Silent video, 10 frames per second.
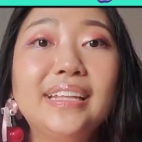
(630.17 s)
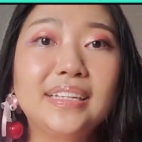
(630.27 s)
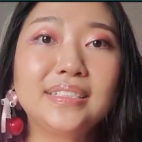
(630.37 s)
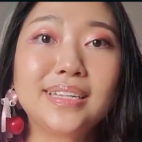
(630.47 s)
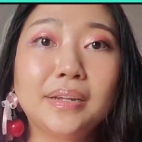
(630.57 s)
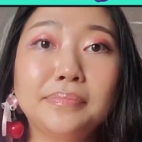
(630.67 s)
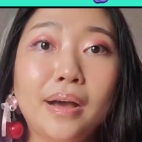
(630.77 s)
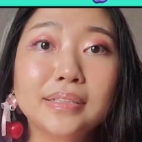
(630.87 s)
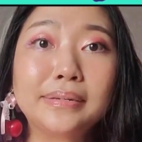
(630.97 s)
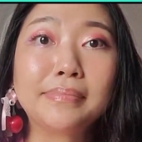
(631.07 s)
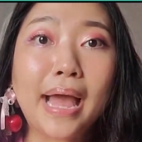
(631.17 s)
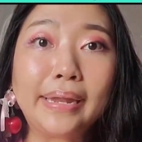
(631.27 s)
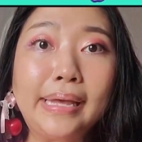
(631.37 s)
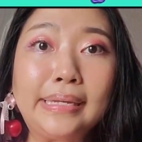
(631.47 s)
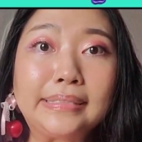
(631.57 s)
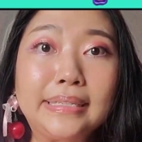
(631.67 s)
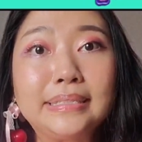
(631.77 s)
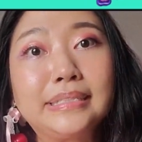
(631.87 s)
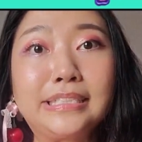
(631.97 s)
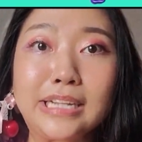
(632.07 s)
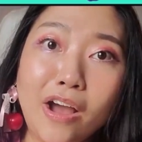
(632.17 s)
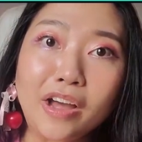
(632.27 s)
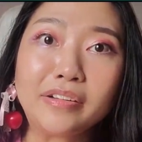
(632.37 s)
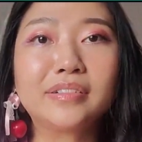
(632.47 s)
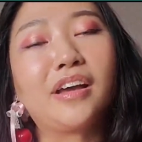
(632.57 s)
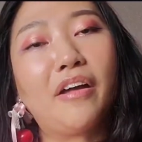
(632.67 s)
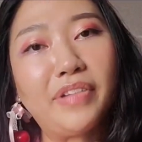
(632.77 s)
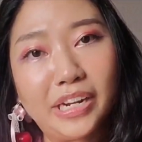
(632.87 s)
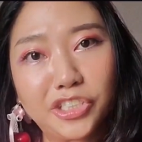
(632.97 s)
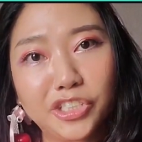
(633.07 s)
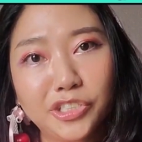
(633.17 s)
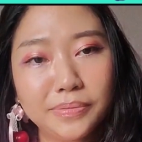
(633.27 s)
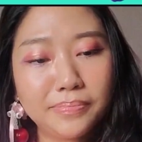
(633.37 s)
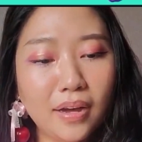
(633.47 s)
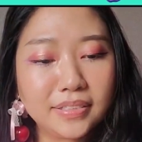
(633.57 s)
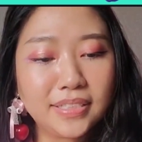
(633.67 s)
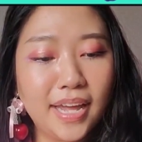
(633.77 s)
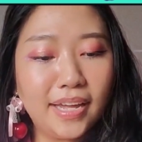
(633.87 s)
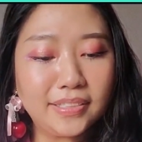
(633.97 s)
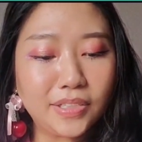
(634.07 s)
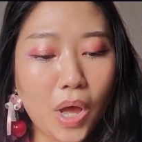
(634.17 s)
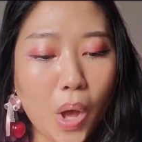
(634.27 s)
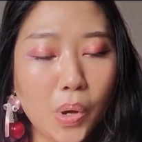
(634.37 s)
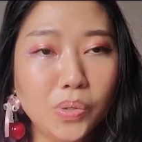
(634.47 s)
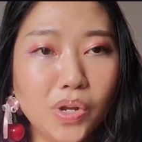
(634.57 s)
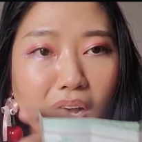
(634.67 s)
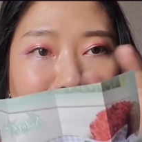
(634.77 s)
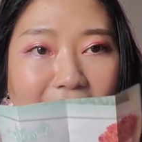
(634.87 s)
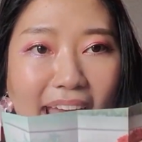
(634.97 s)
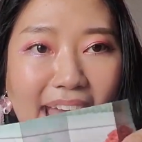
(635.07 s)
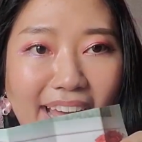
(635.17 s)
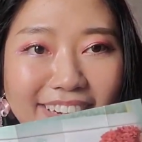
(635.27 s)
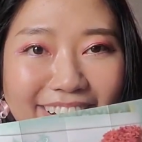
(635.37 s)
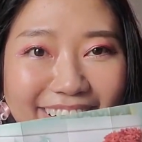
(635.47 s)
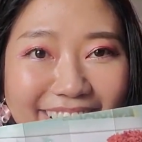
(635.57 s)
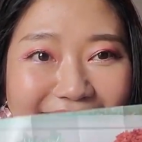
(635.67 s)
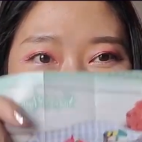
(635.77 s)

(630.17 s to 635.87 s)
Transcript: This is unboxing madness. It's not conventional unboxing. So look at her.